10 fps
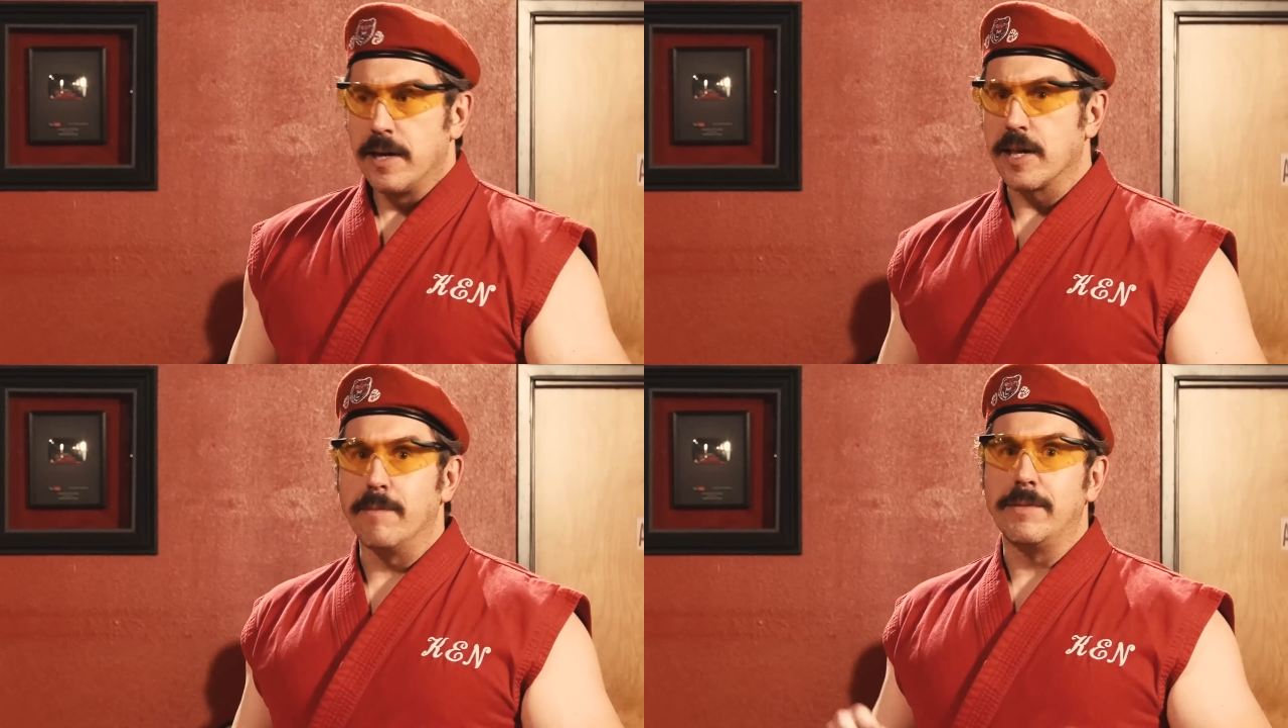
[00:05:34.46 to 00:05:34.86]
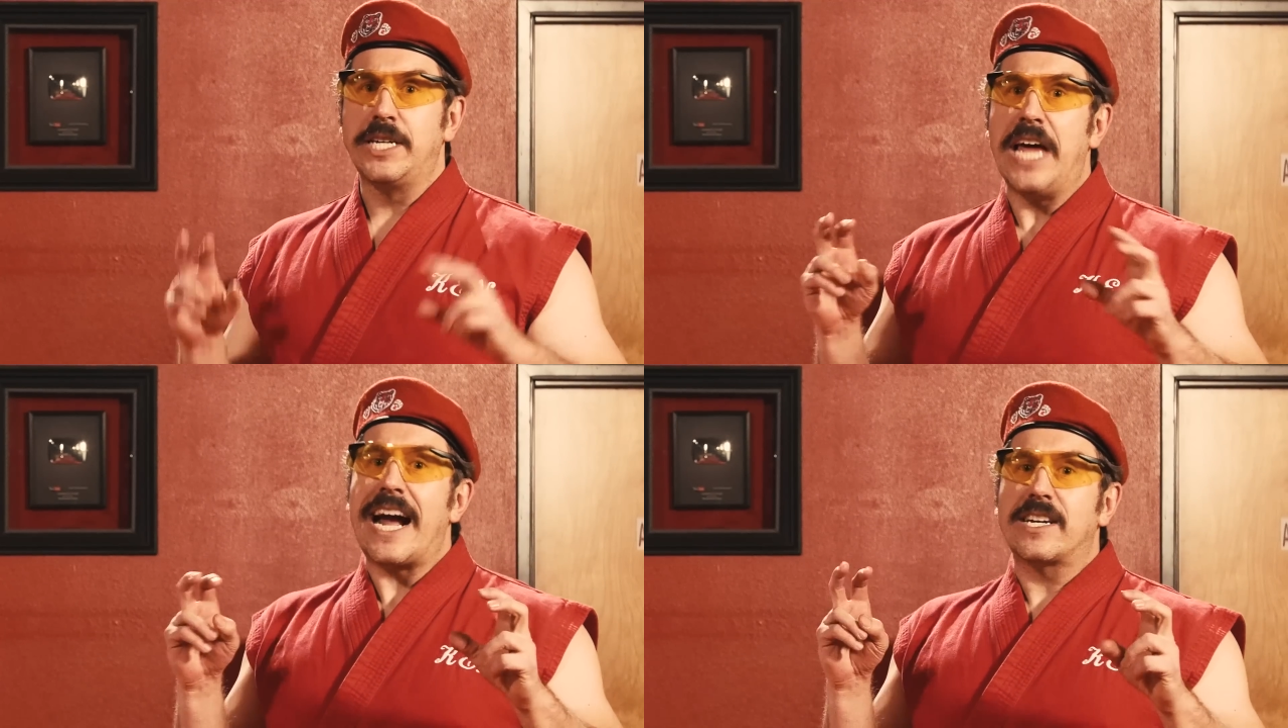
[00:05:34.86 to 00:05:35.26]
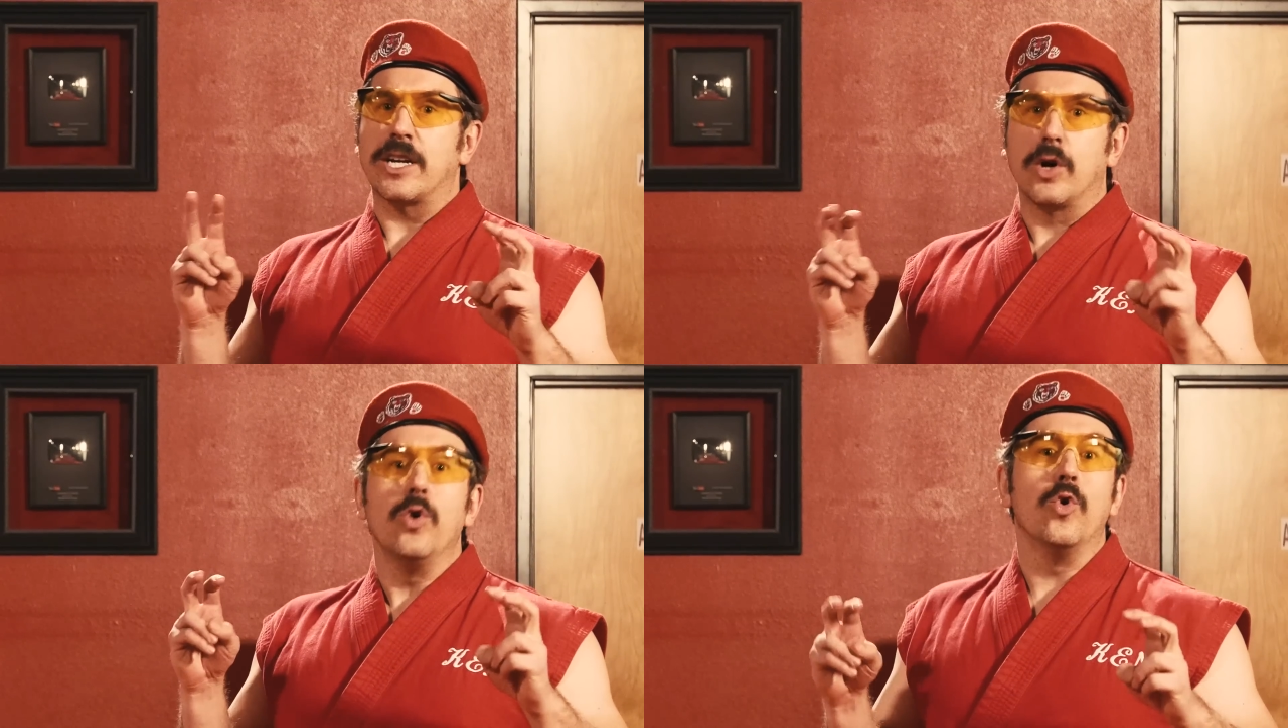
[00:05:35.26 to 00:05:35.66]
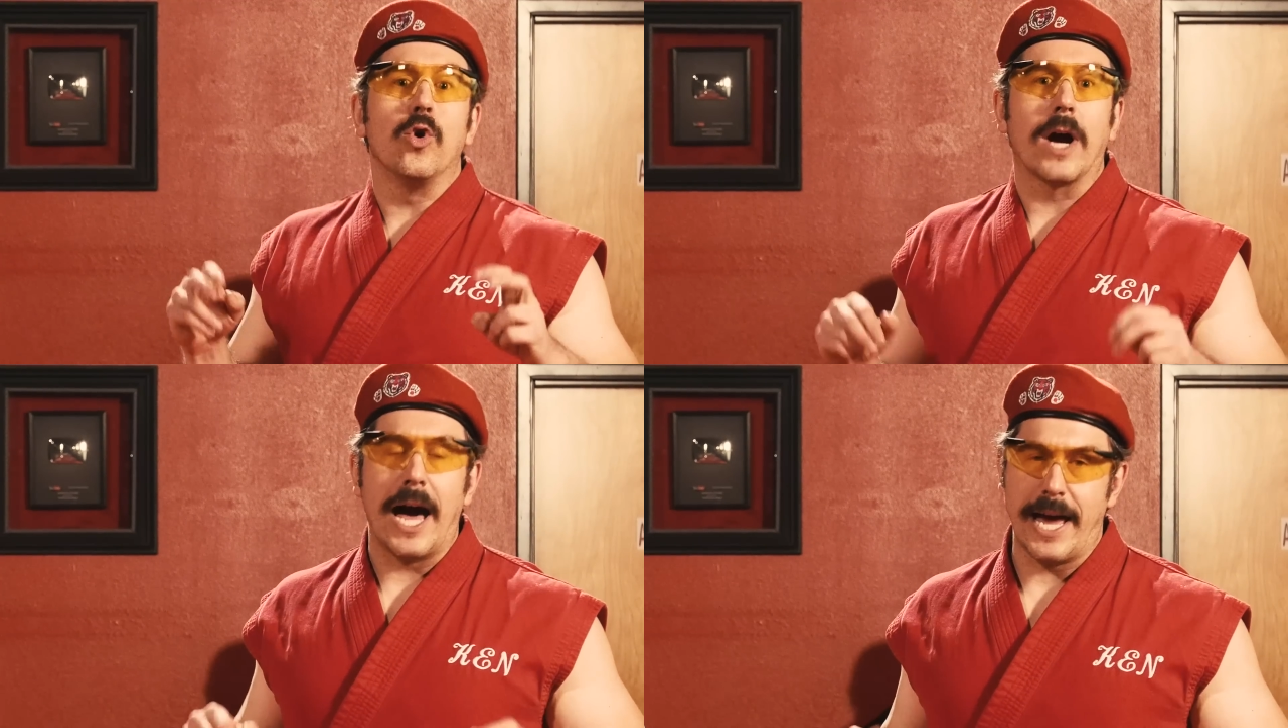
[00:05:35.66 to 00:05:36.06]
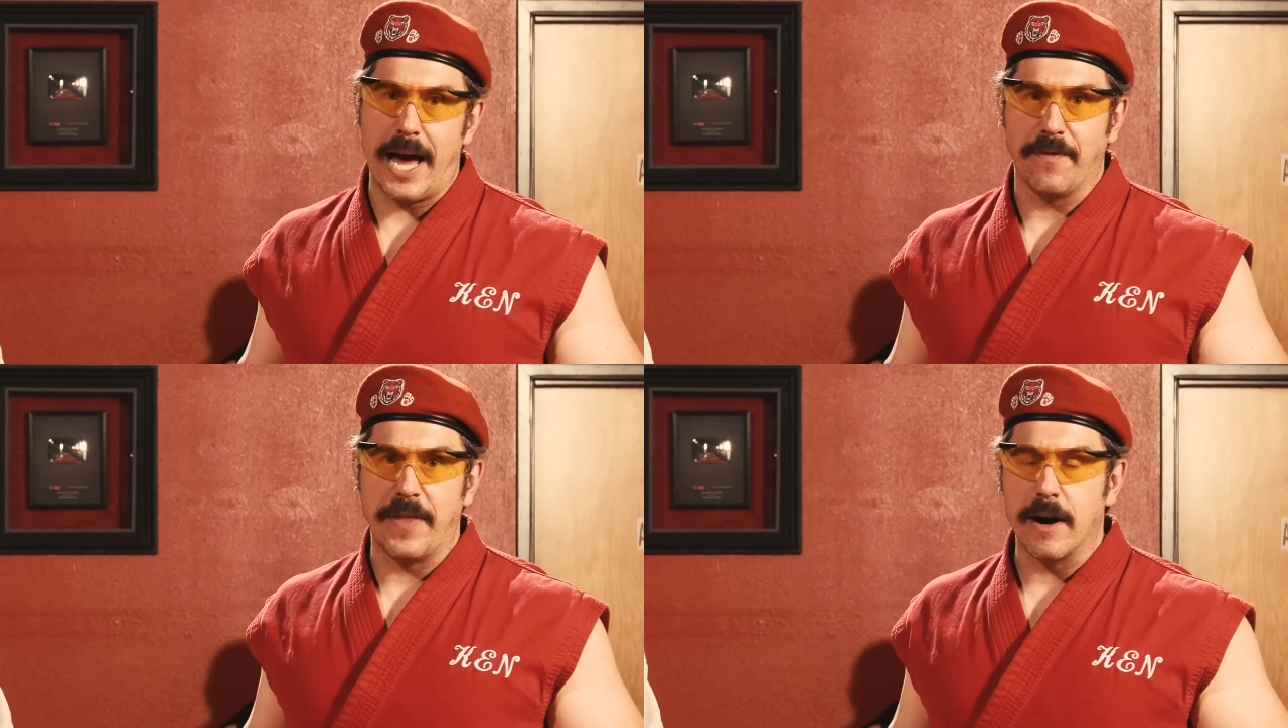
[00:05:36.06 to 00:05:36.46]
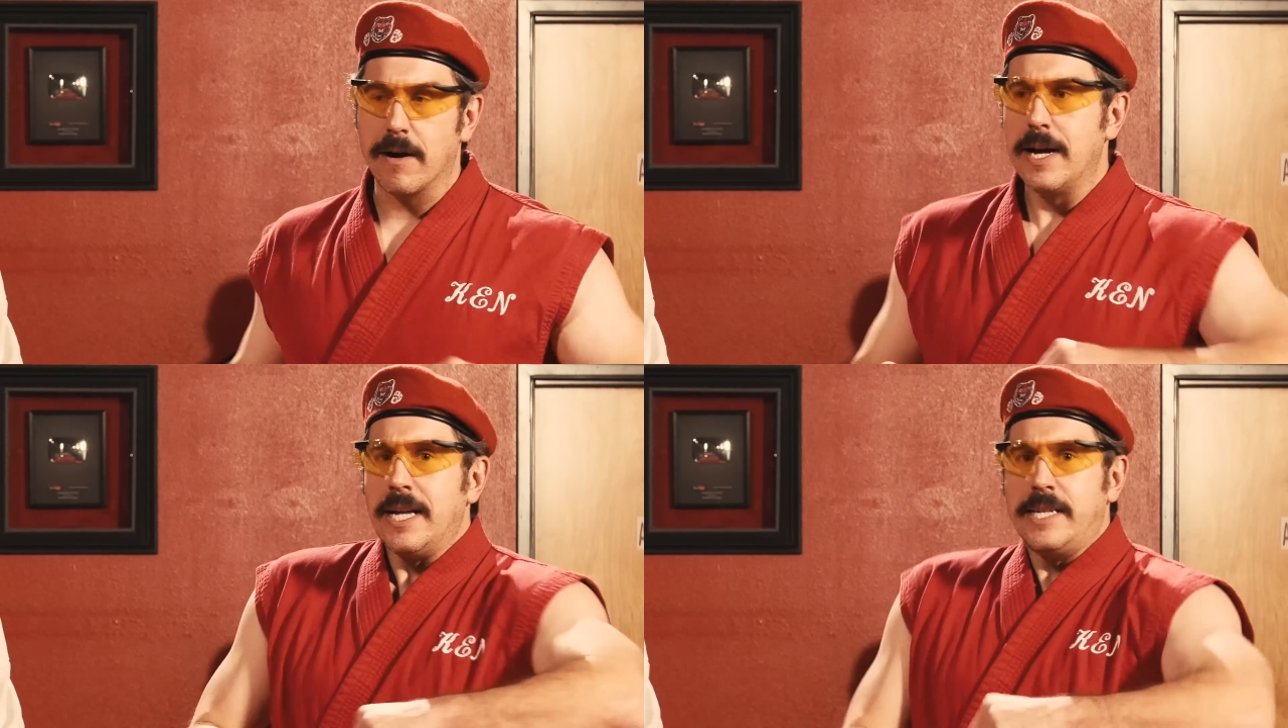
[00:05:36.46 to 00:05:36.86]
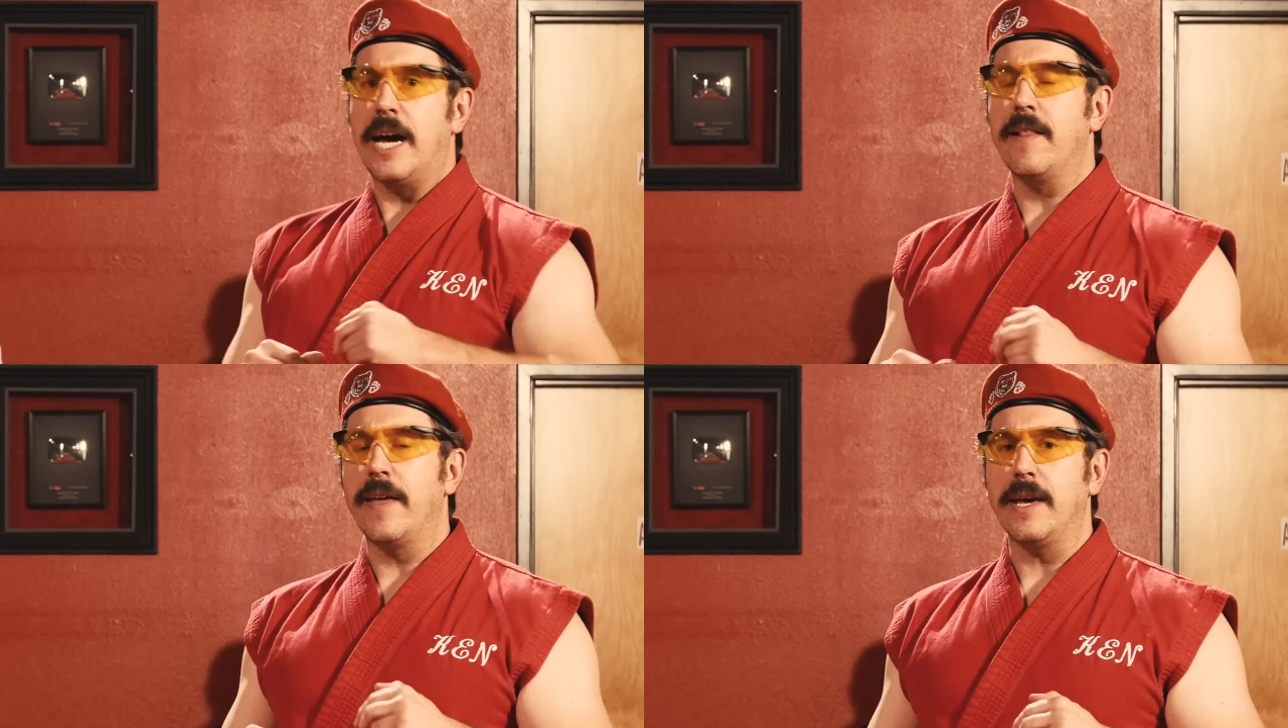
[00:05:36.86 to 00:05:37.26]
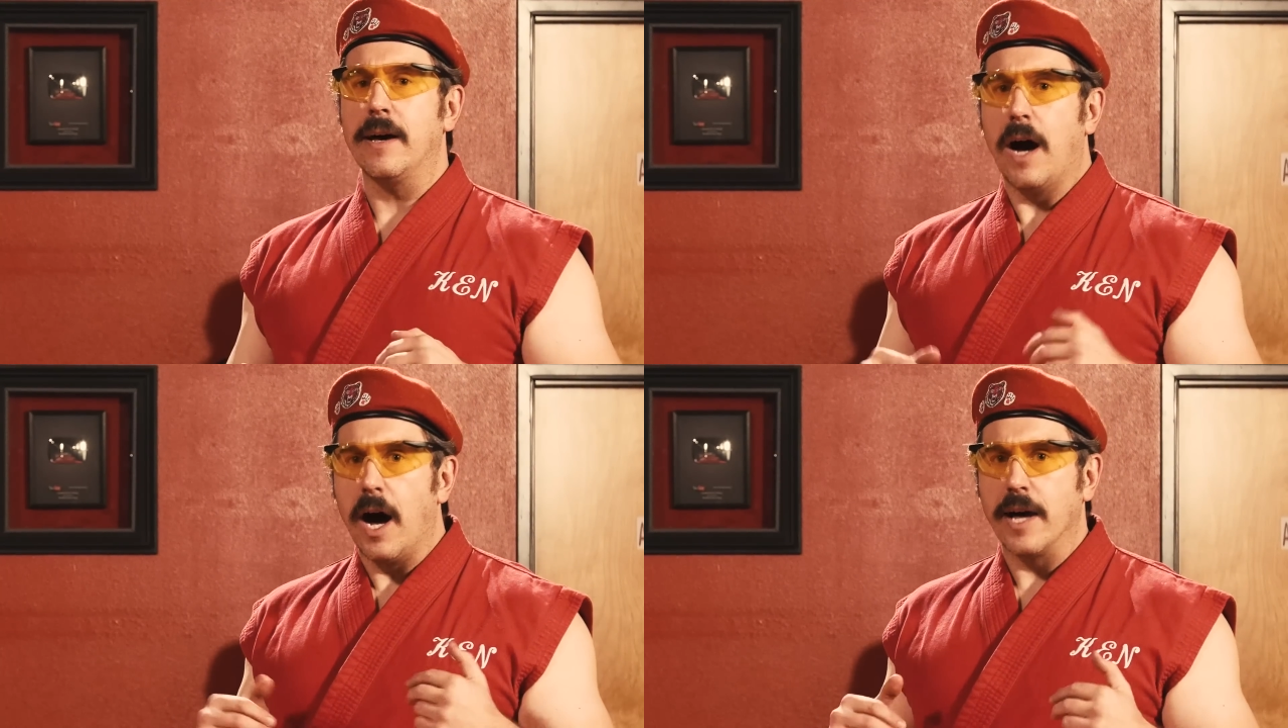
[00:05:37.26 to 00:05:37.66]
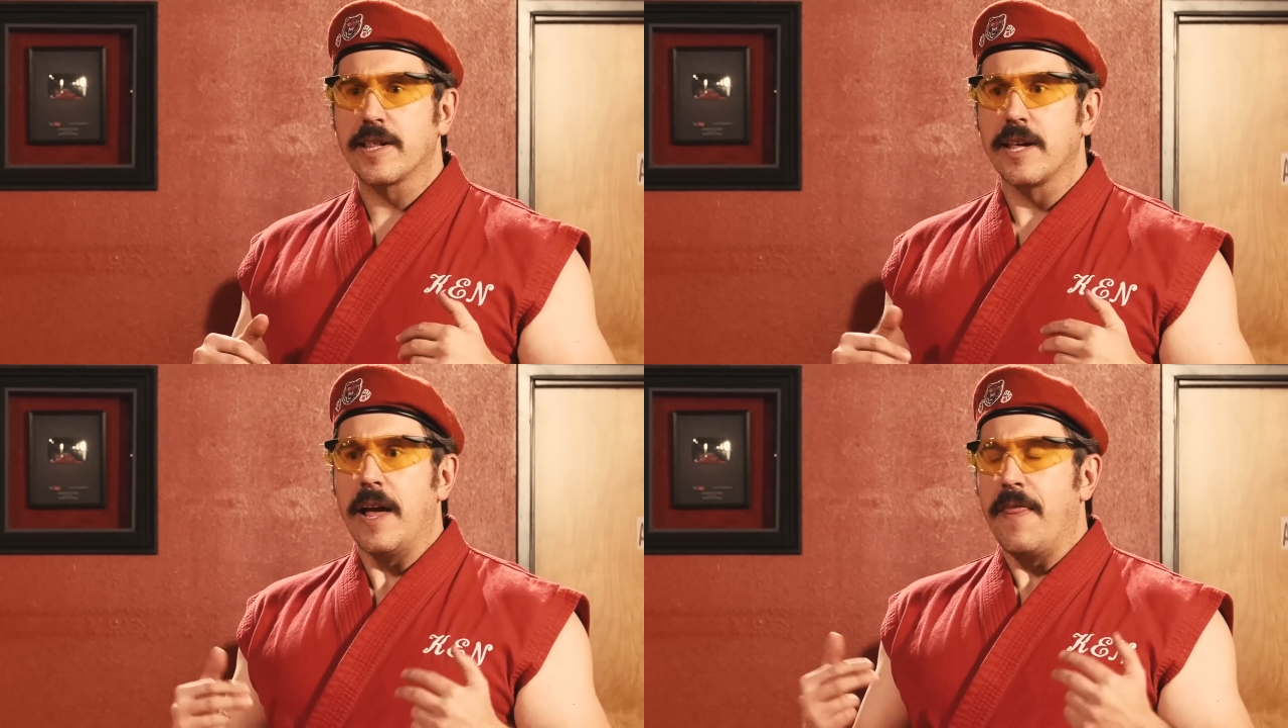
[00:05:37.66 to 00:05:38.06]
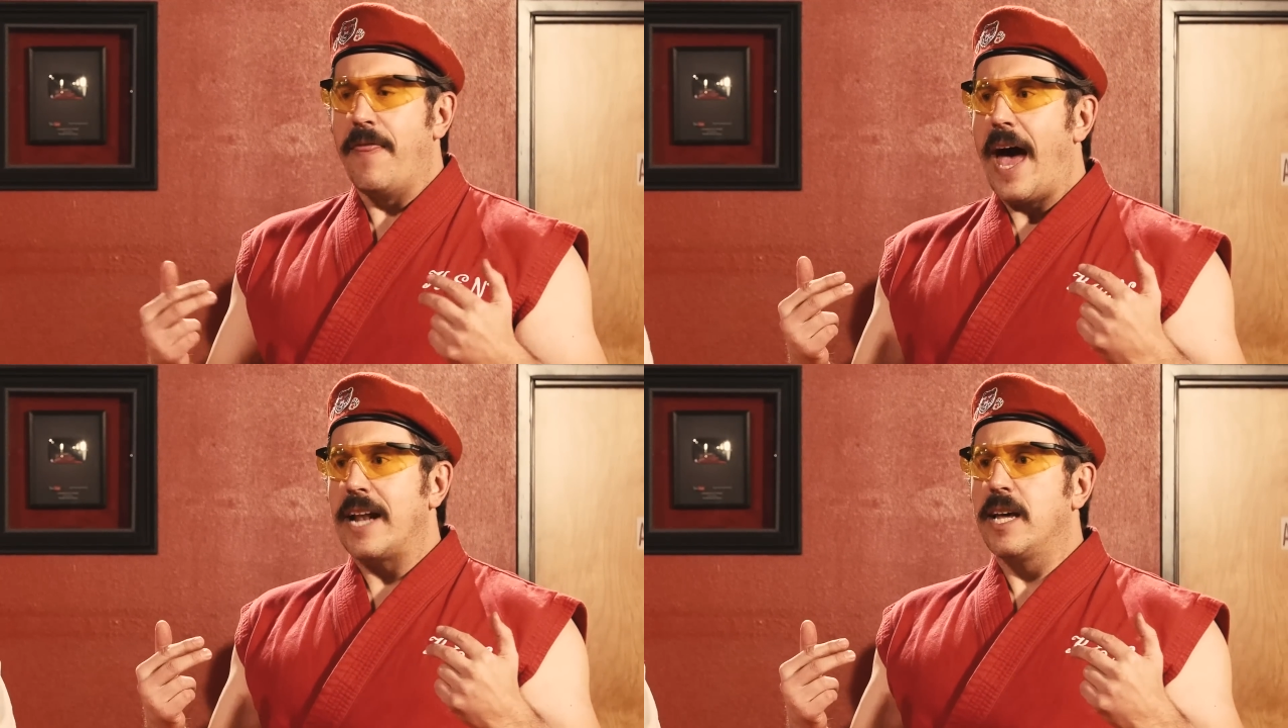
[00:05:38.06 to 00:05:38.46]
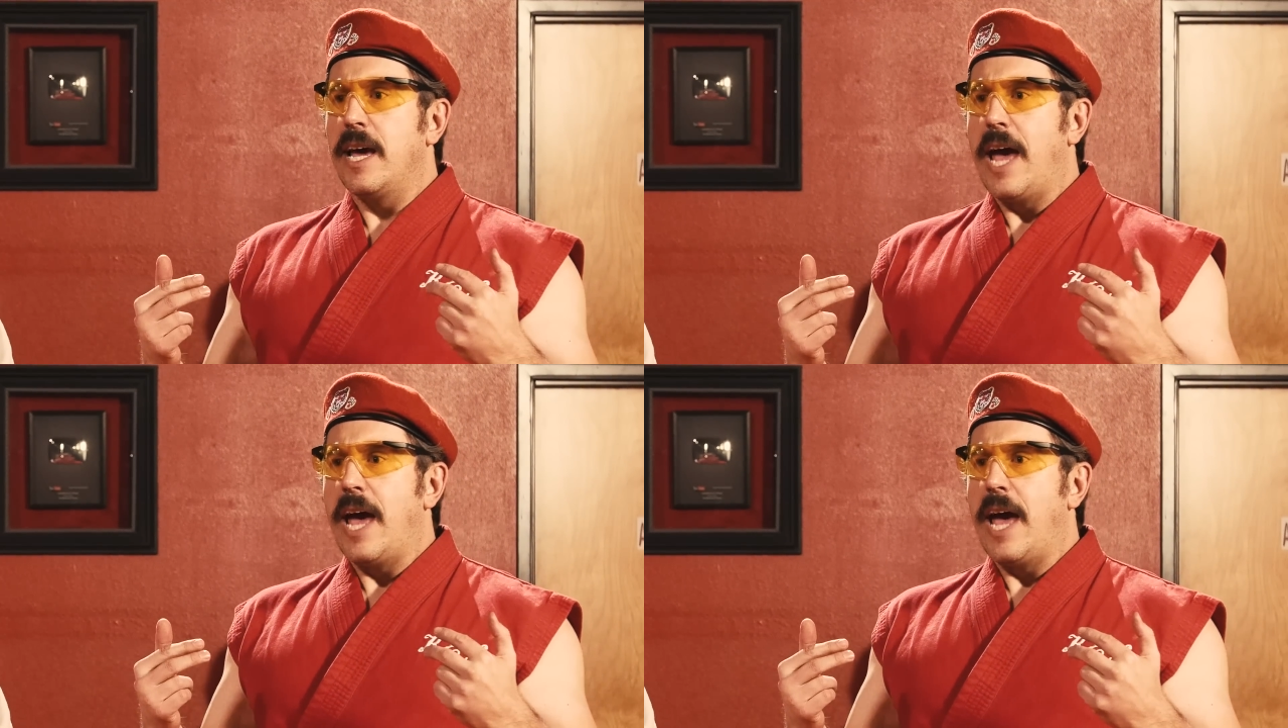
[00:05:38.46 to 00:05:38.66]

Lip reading: some tactical guy out there telling us that,